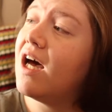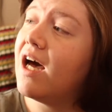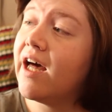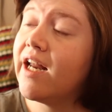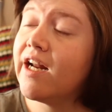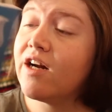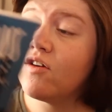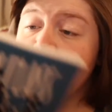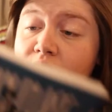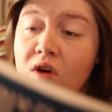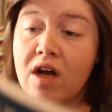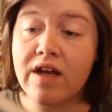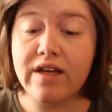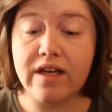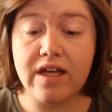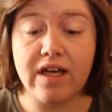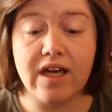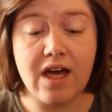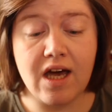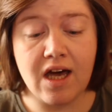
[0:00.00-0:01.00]
And I read
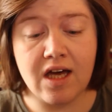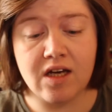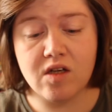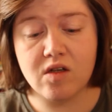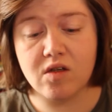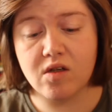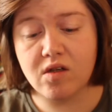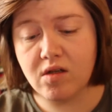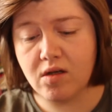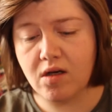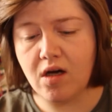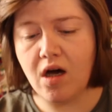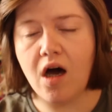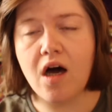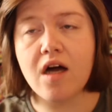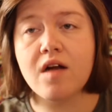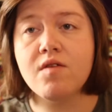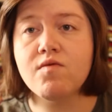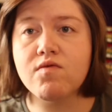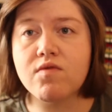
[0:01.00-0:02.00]
it, and
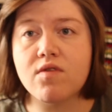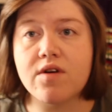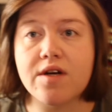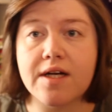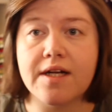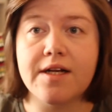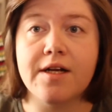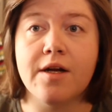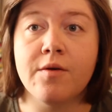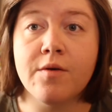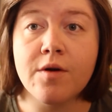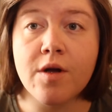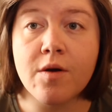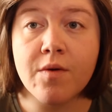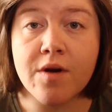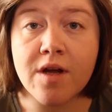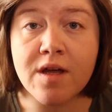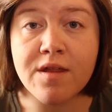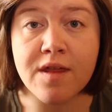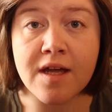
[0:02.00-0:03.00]
I really don't know
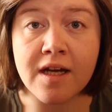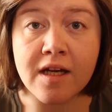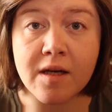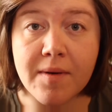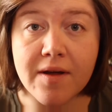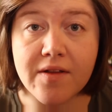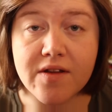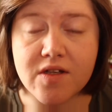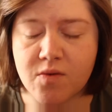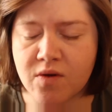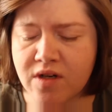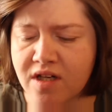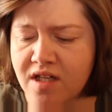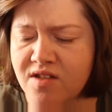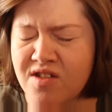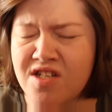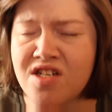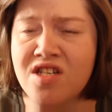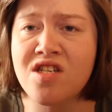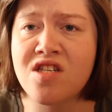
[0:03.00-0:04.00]
what I think about this one.
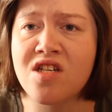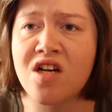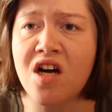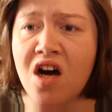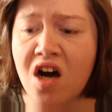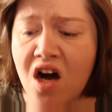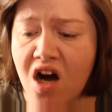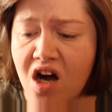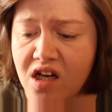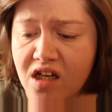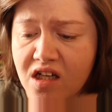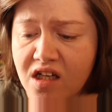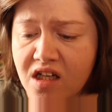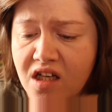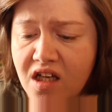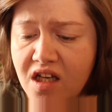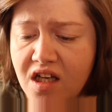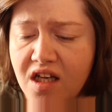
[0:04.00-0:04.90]
It's dark.